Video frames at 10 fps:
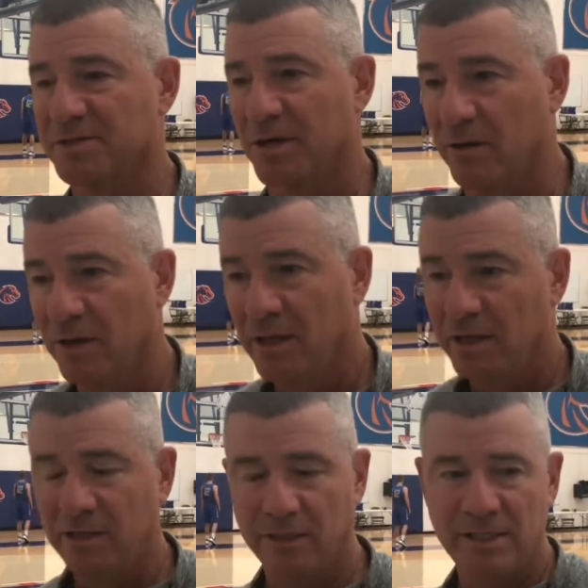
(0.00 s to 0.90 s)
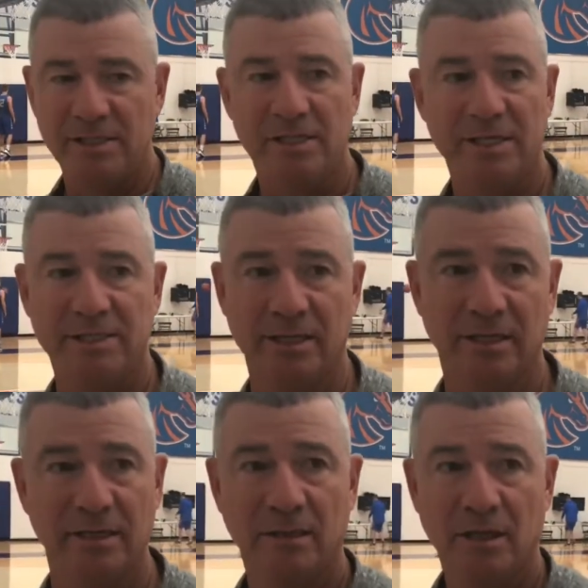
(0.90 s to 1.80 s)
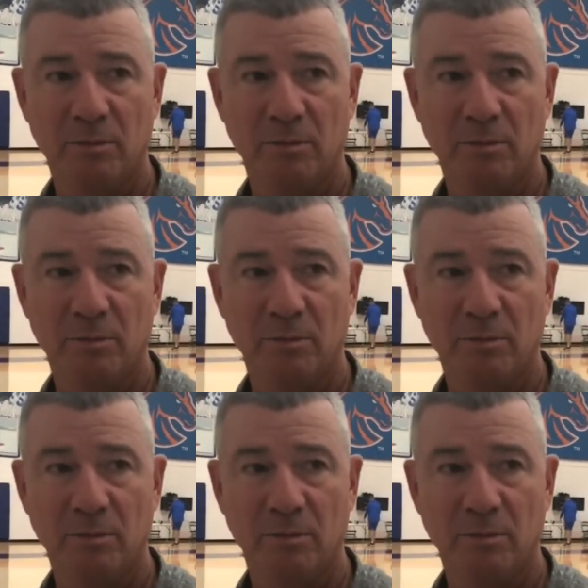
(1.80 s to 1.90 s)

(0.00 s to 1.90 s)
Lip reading: So, you know, he's in a